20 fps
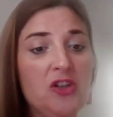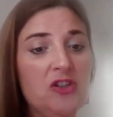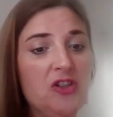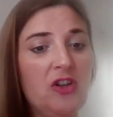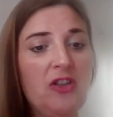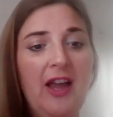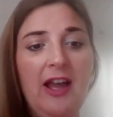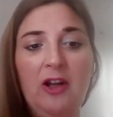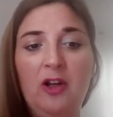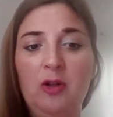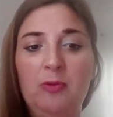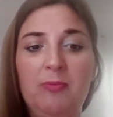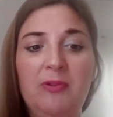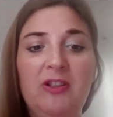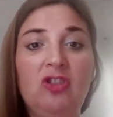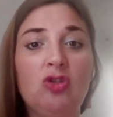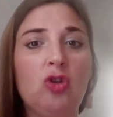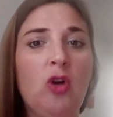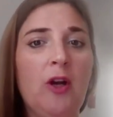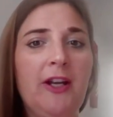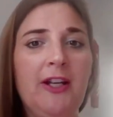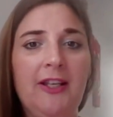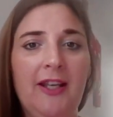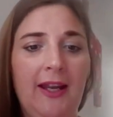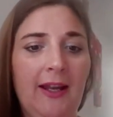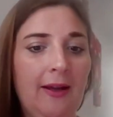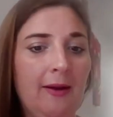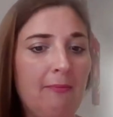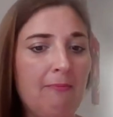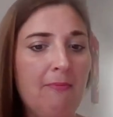So that could be
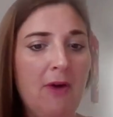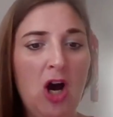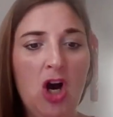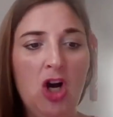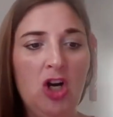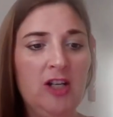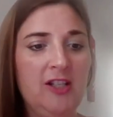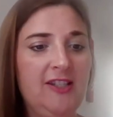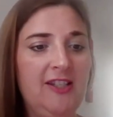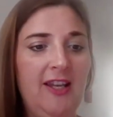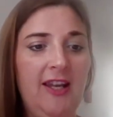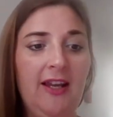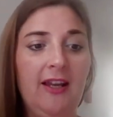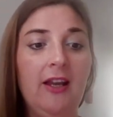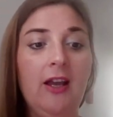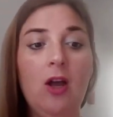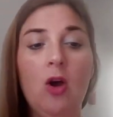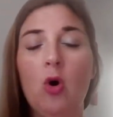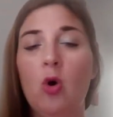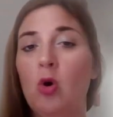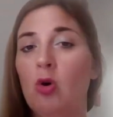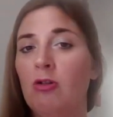training, marketing,